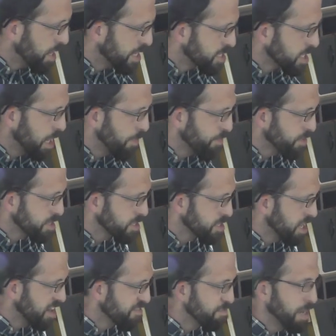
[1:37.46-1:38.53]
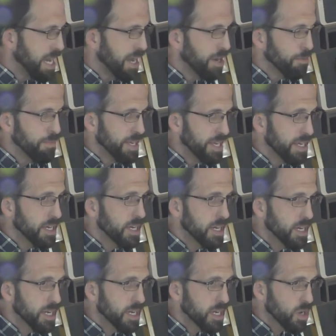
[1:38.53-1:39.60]
has come for the Son of Man to be
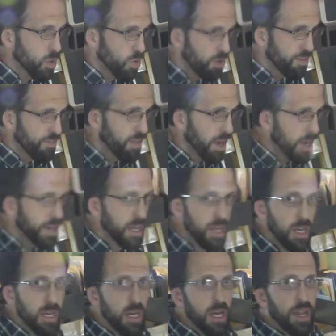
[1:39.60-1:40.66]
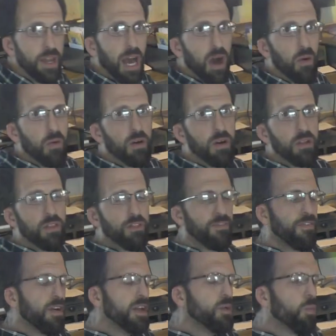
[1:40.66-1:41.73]
glorified. Now, the
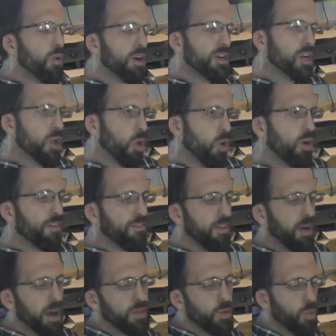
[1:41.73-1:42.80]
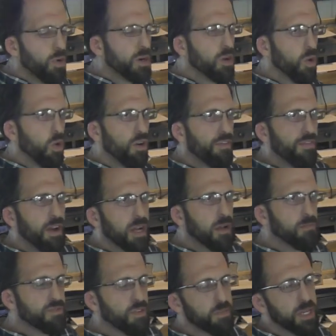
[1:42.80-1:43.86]
funny word glorified, the word glorified
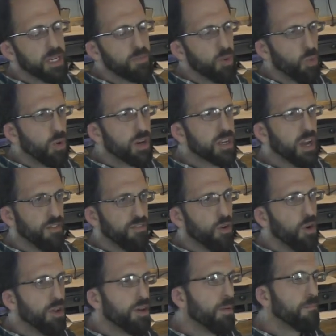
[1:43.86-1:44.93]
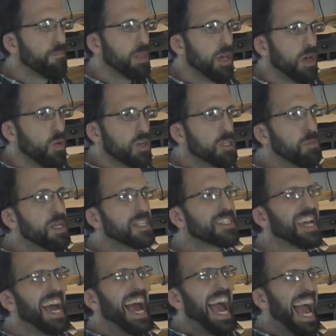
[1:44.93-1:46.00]
comes from the Hebrew word kavod, which means
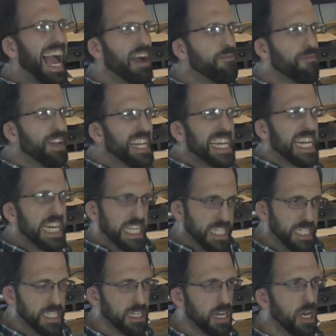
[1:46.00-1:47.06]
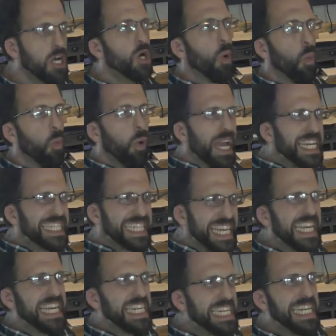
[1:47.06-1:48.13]
heaviness,
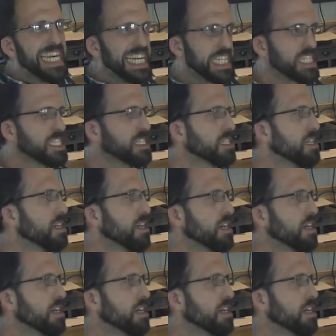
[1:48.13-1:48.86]
weightiness.